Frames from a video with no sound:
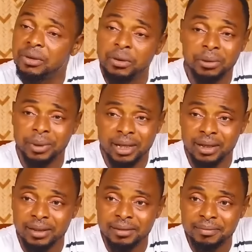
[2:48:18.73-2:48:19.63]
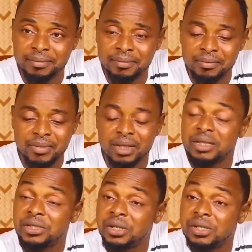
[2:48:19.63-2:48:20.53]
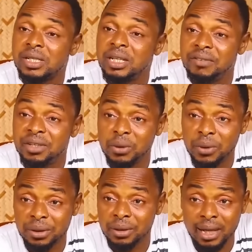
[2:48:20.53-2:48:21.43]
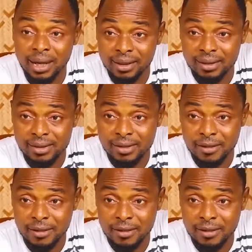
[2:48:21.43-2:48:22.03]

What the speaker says: No, Adagali. Just leave it the way you like it.